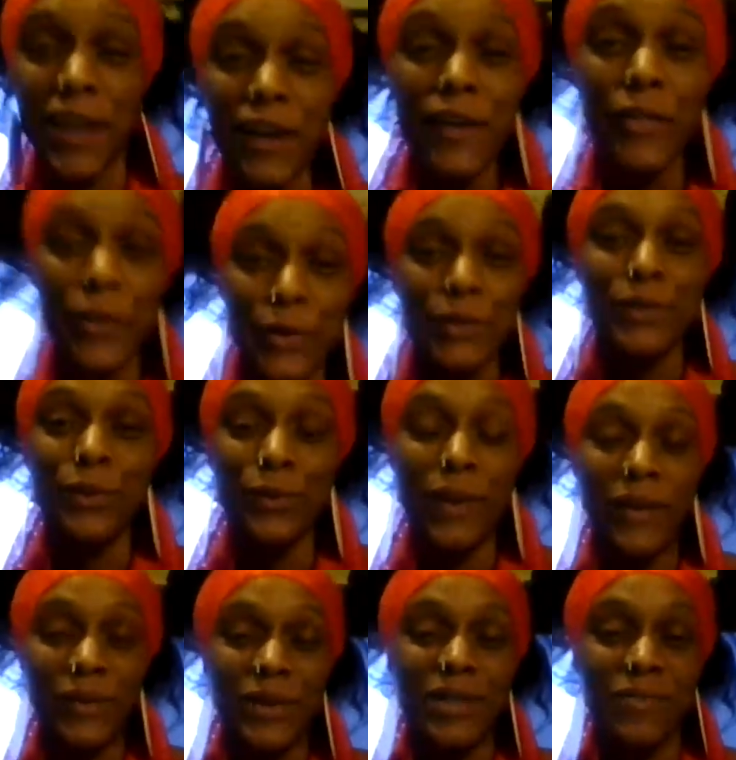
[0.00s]
They're
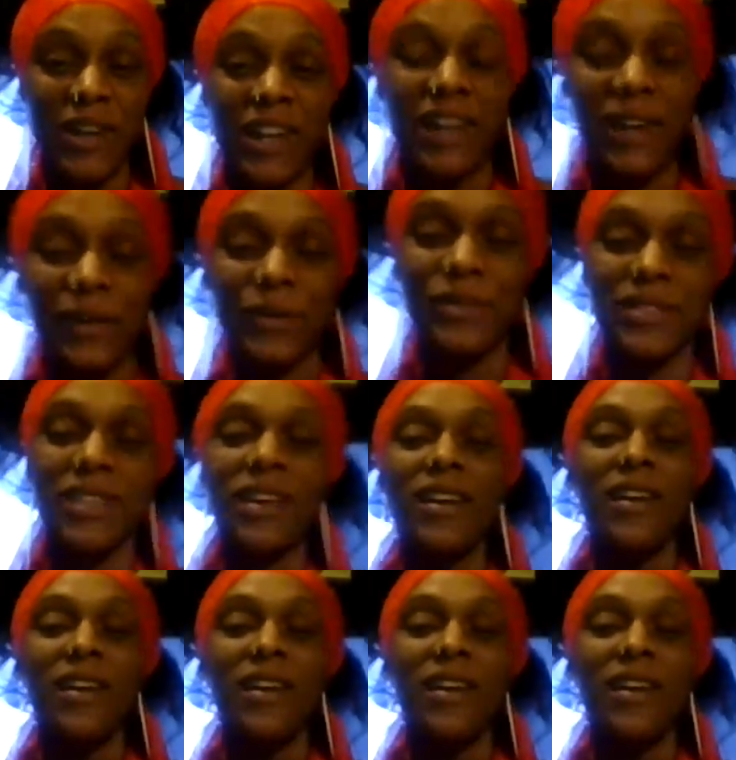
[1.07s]
surrounding my house.